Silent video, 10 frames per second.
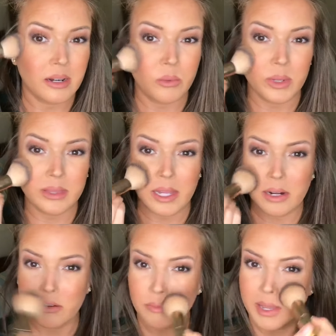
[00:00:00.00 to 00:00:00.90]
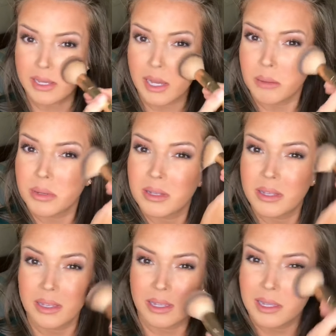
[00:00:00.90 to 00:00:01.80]
1 layer of makeup,
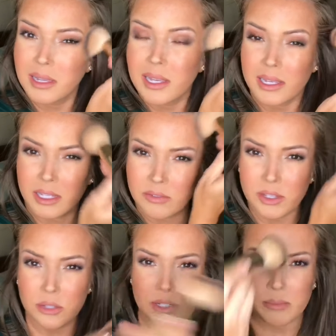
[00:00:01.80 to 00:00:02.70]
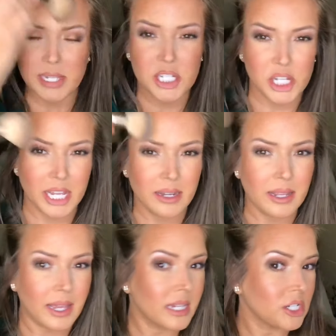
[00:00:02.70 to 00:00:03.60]
giving you dimension
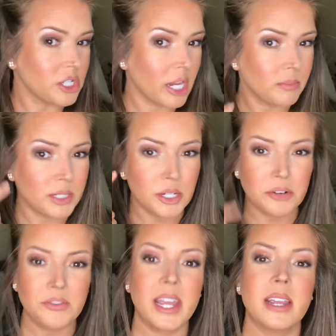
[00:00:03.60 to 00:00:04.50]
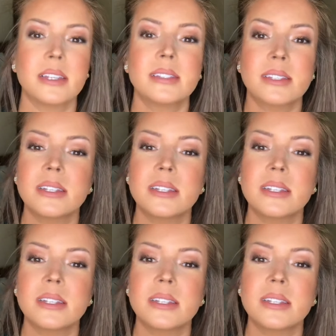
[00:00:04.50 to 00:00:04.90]
and shape to your face,